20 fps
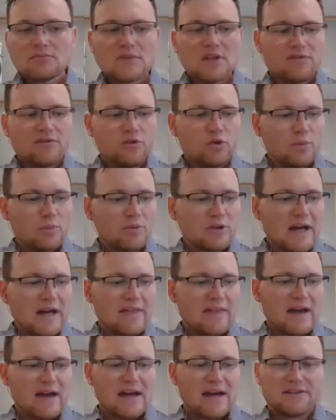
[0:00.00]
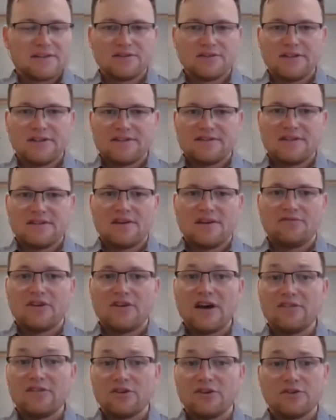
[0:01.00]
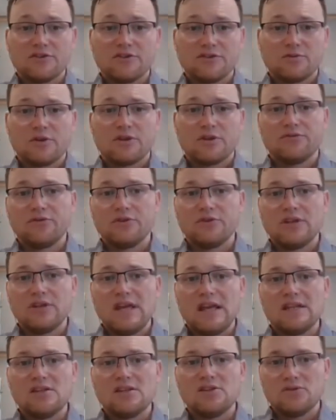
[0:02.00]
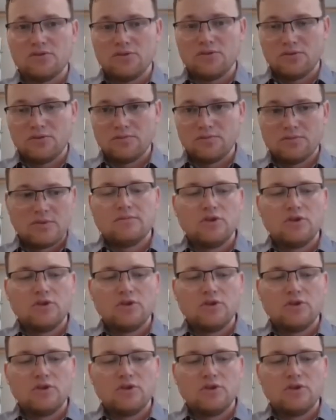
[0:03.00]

If you apply that to, let's say, a 500 square foot ADU,